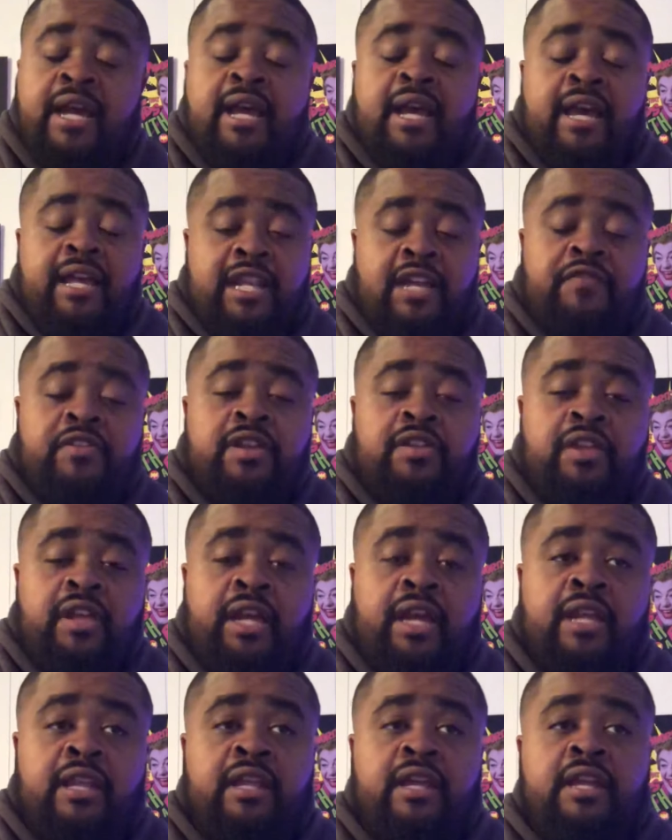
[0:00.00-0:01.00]
and
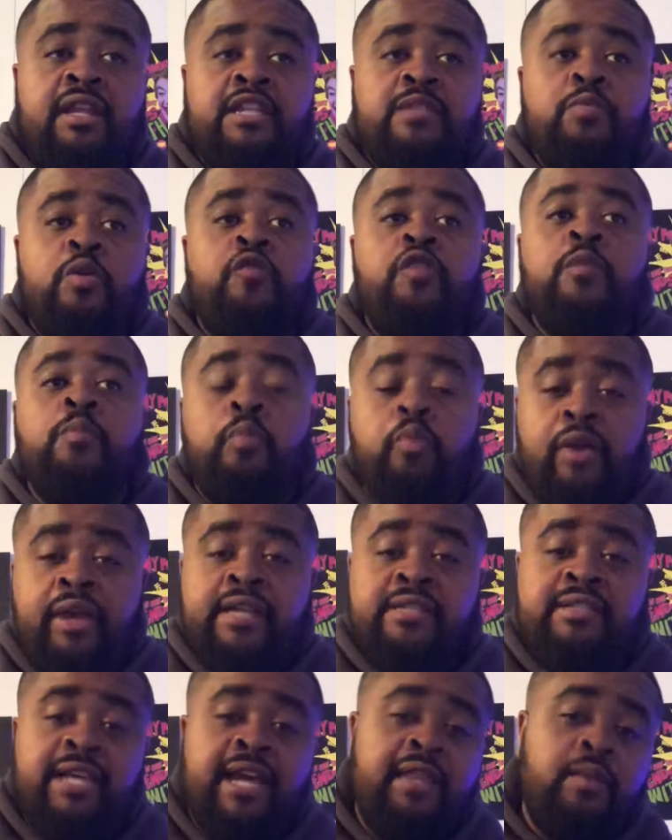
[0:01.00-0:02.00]
everything. And this movie
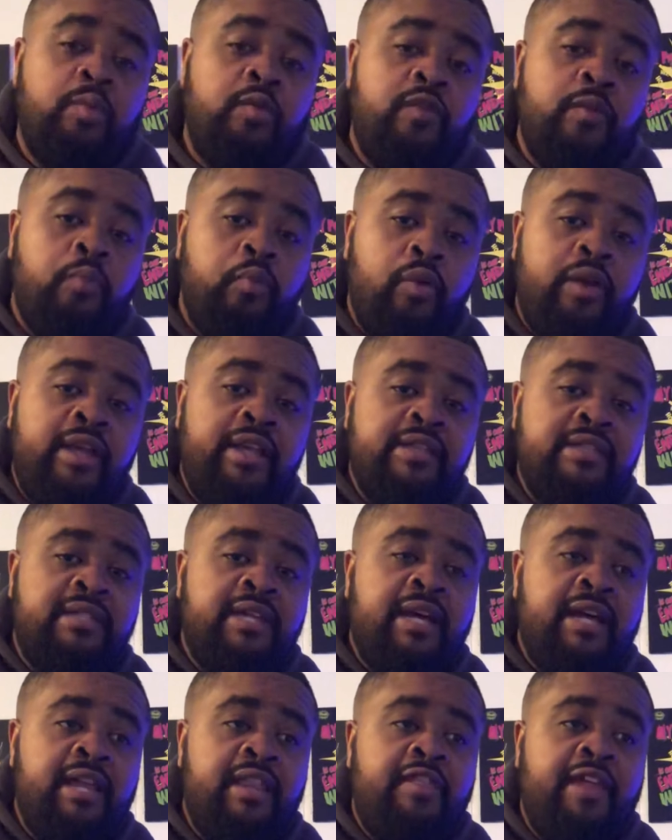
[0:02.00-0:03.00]
brings that. The movie brings
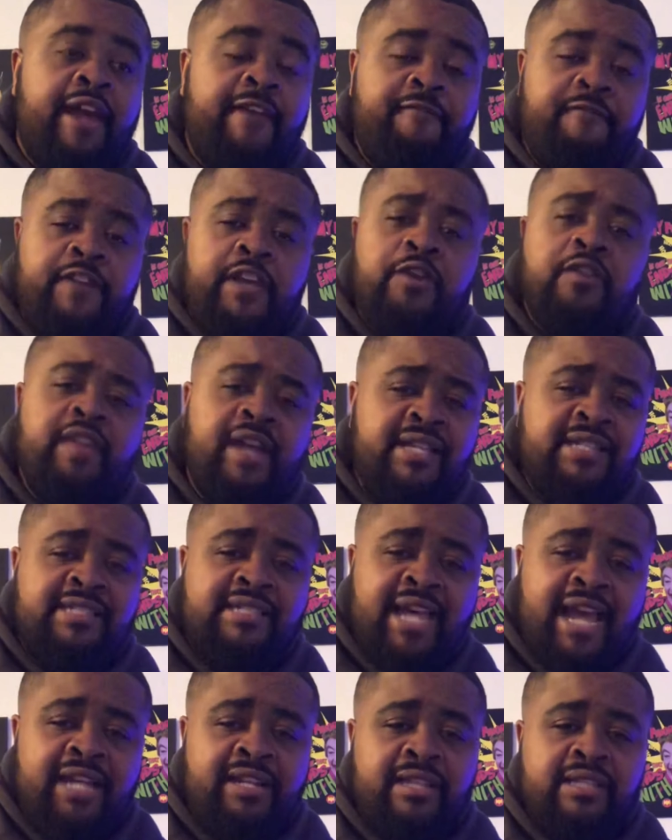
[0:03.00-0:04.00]
that fear, that
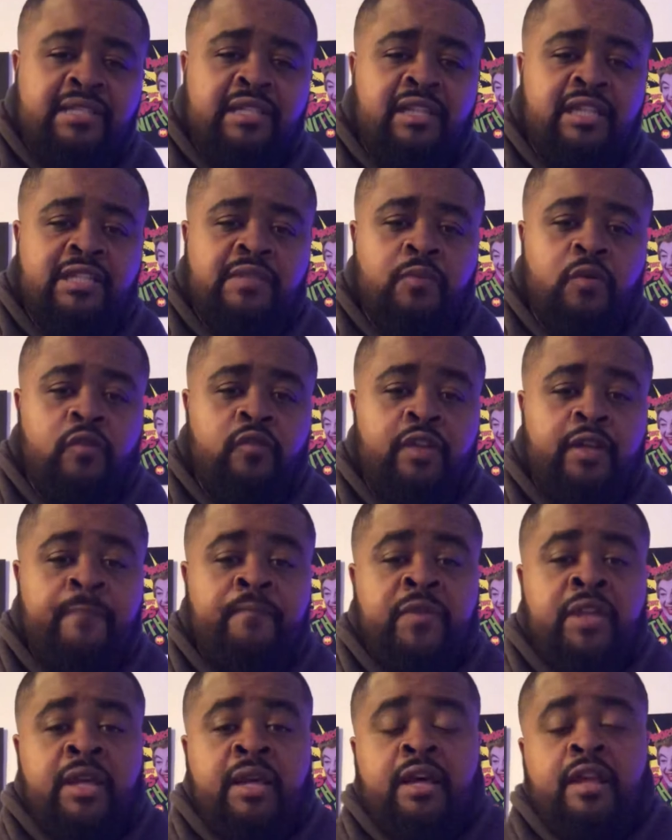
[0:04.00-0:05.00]
sadness in this movie.
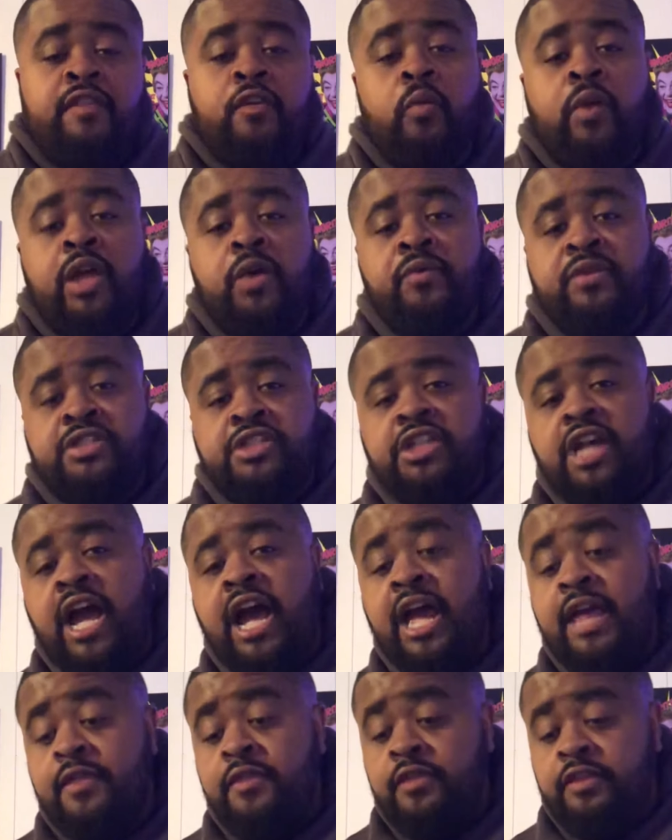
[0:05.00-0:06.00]
The way it was
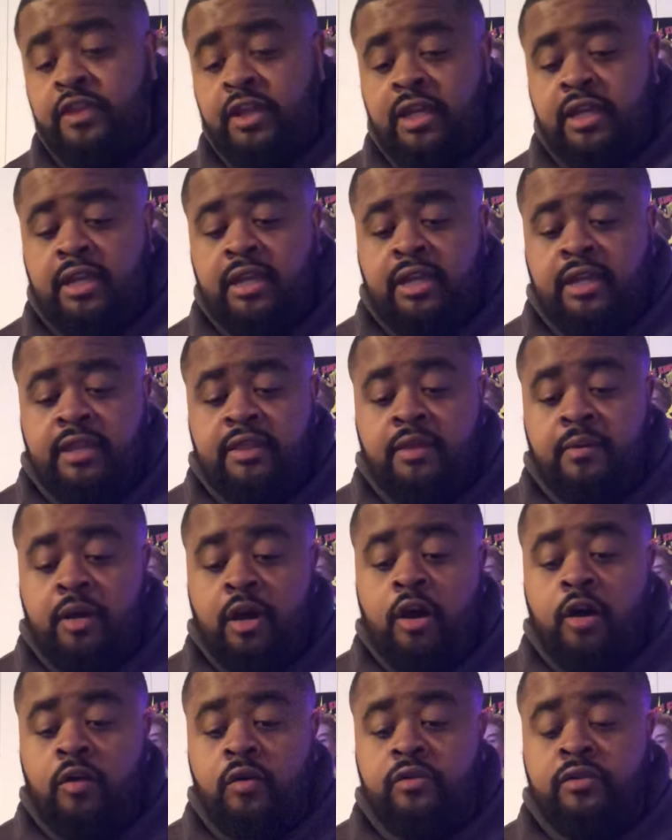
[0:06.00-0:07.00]
shot,
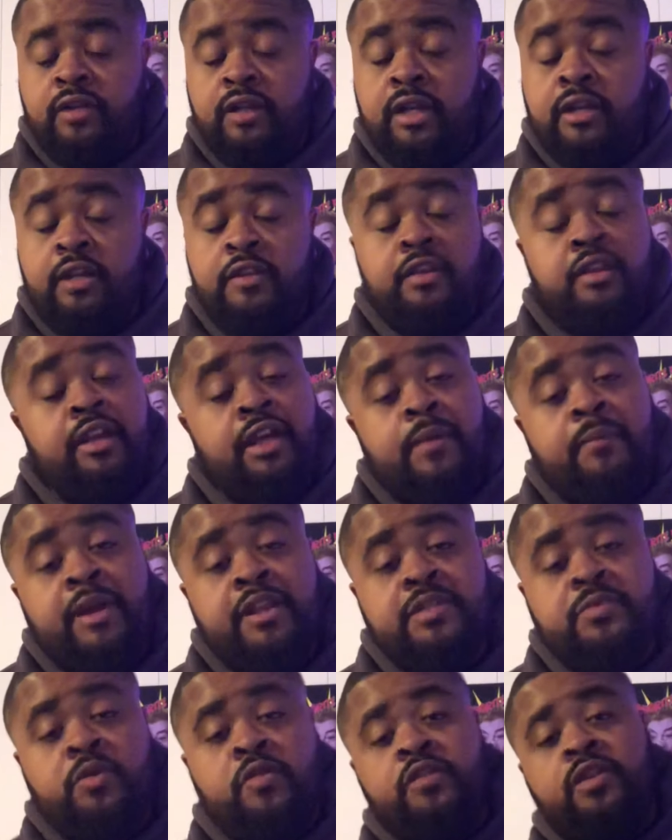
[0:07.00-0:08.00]
another thing about
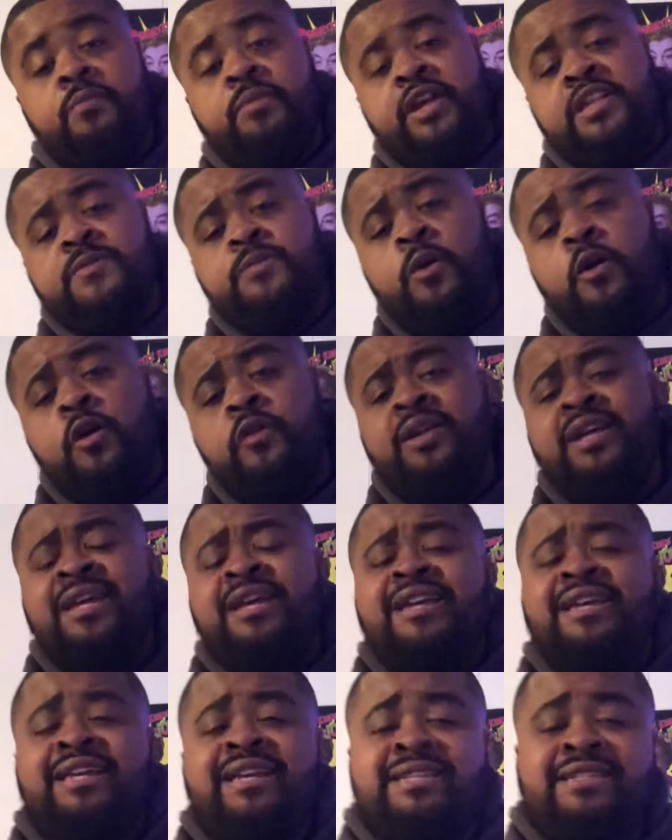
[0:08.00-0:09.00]
this movie, the best part
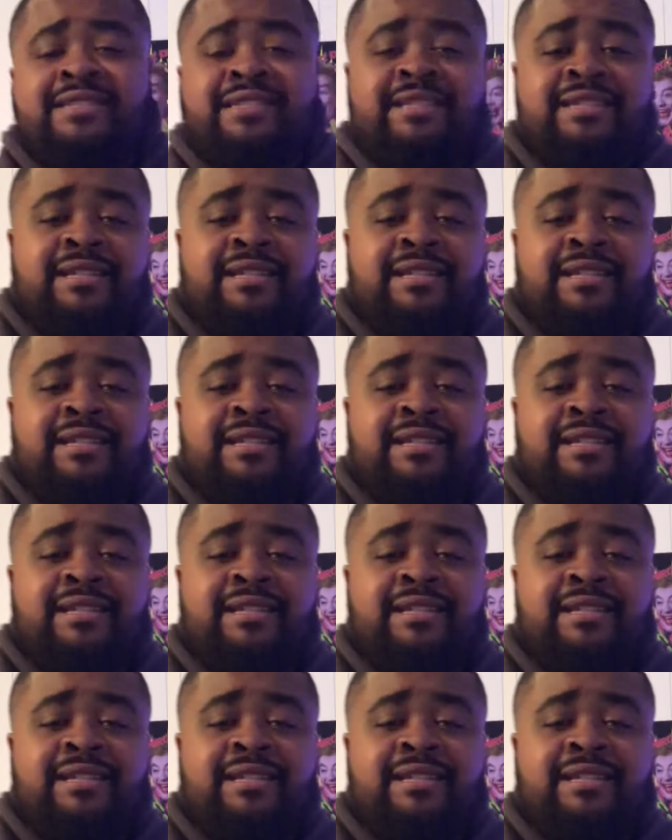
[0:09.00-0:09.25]
is